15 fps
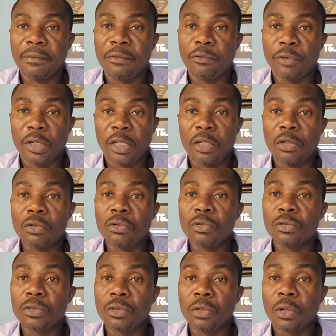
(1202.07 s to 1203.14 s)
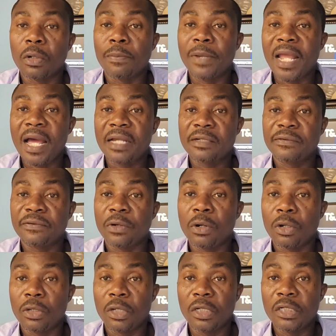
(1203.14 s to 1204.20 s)
We can use those blocks for
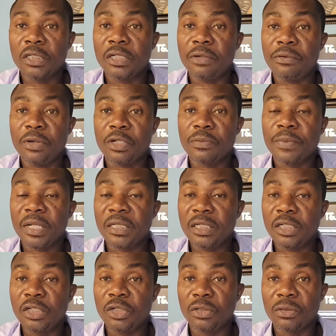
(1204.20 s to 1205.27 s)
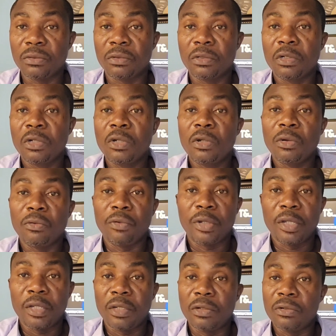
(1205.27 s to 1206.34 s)
all your interiors partition. We
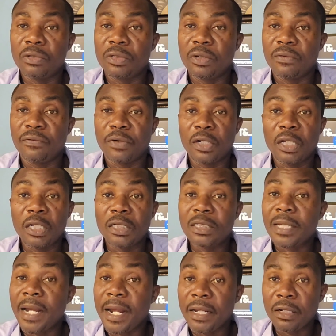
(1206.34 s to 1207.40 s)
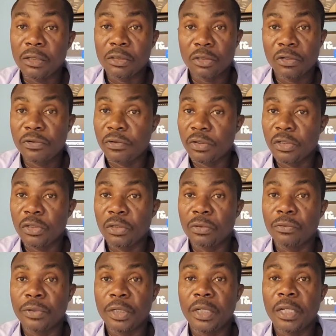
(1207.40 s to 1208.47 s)
can use it for the entire construction.
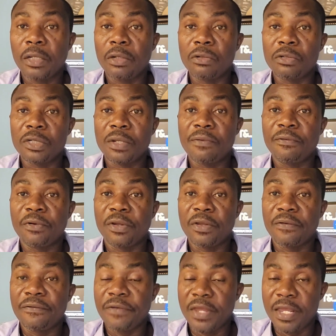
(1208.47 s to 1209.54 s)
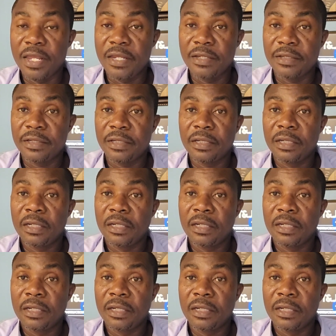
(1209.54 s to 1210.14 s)
We can use them for your fence.